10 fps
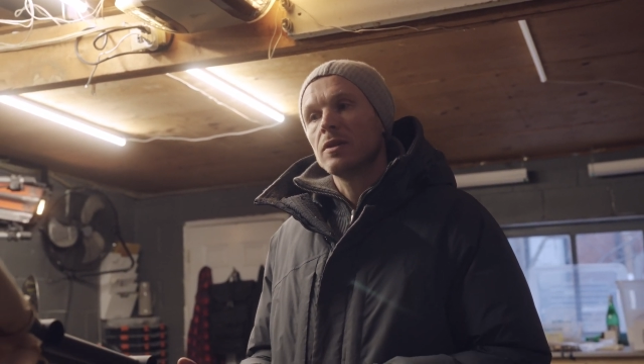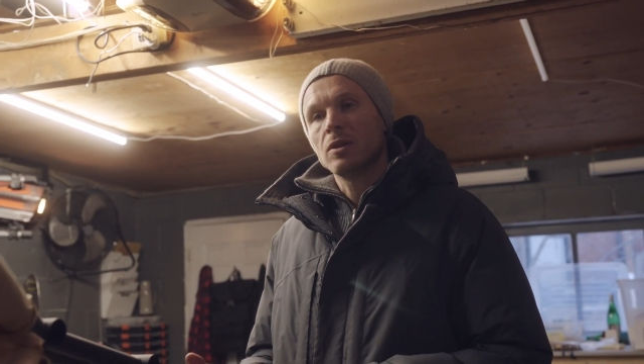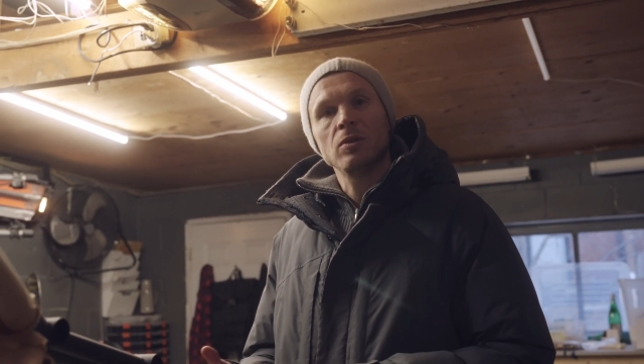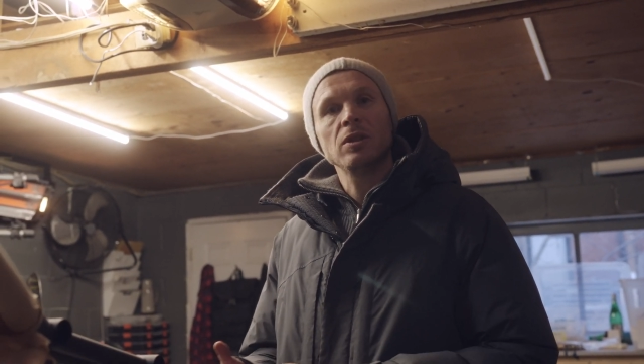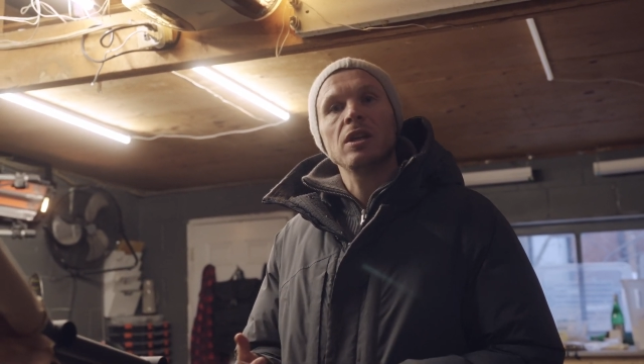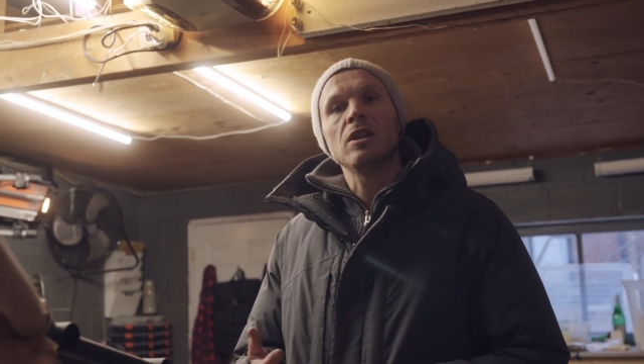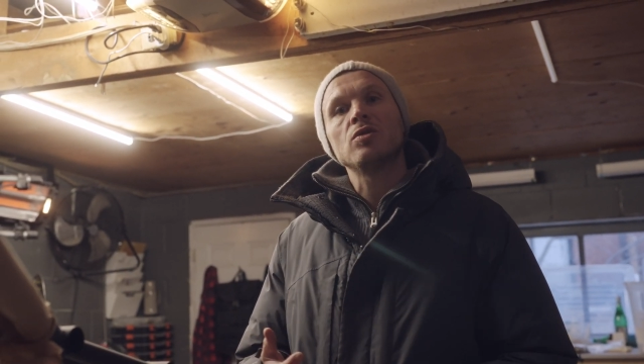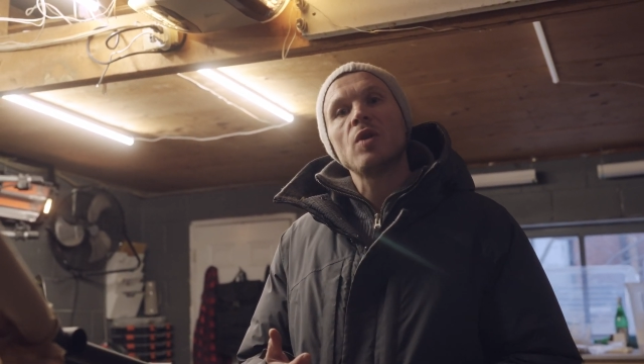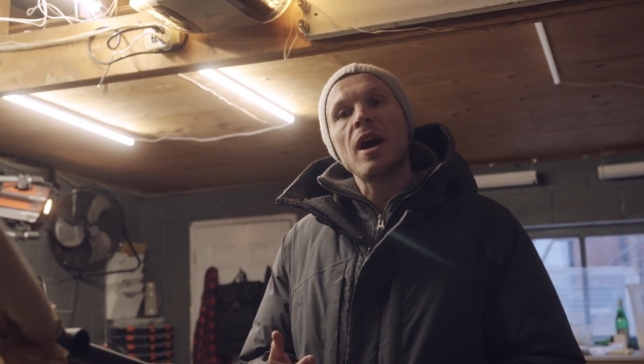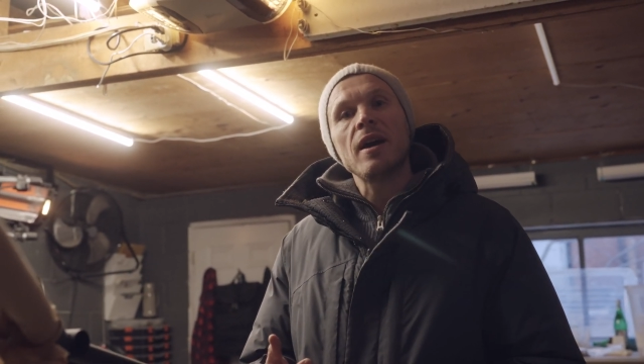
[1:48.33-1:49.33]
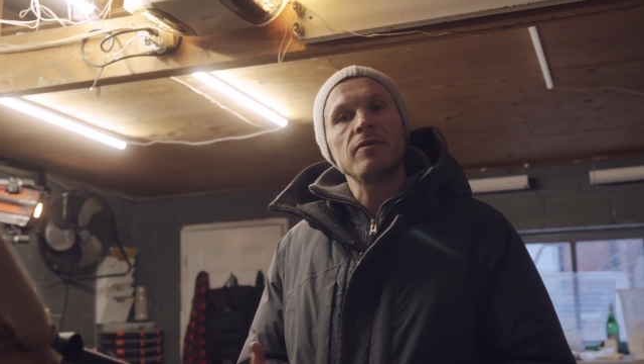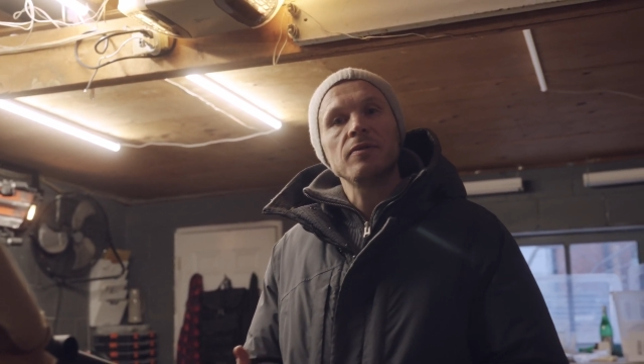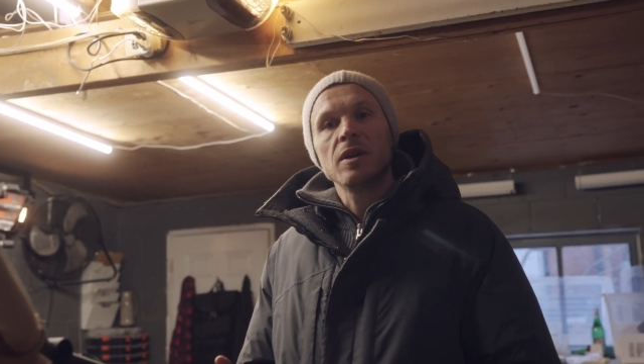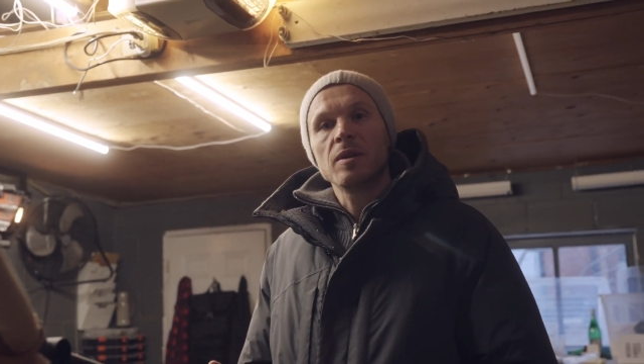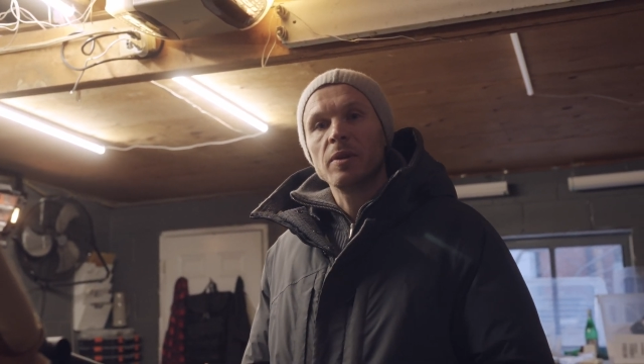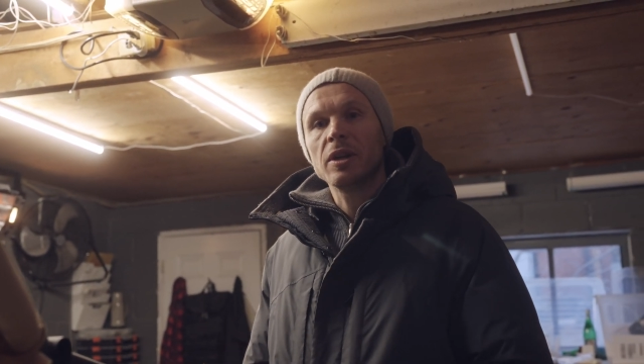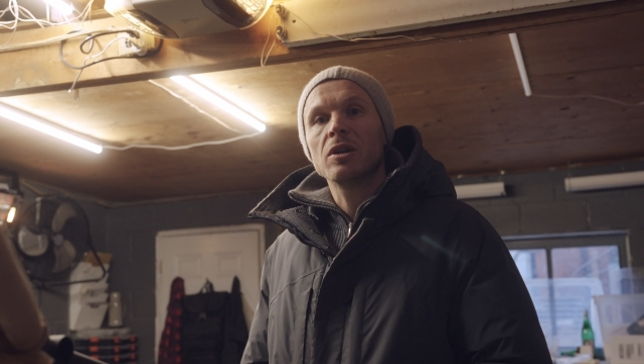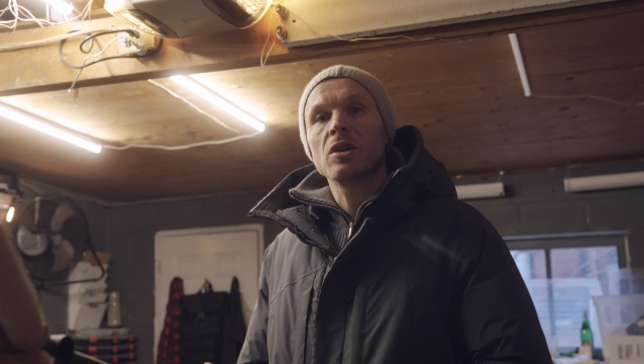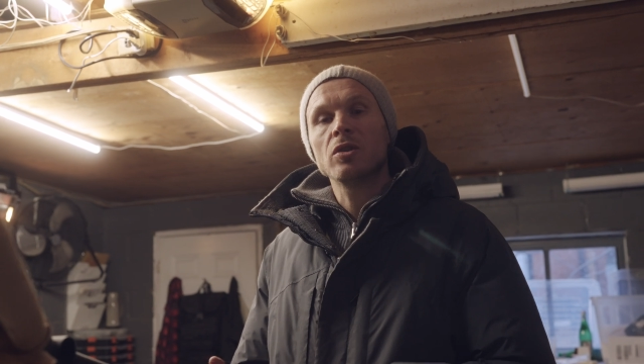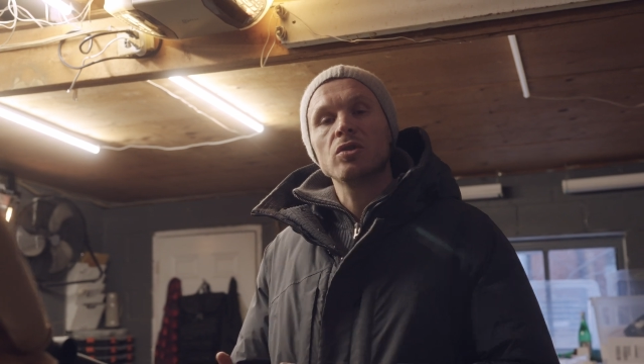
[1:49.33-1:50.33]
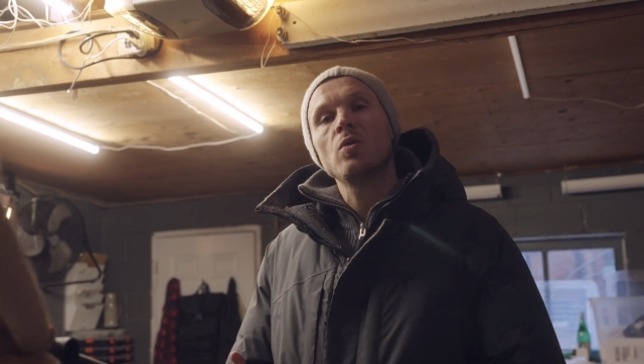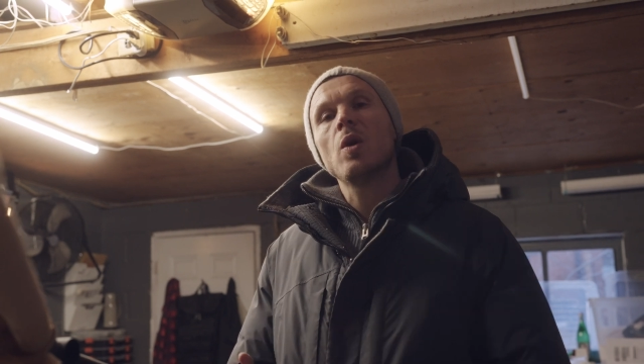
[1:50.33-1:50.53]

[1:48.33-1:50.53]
not only can it drive, but it could also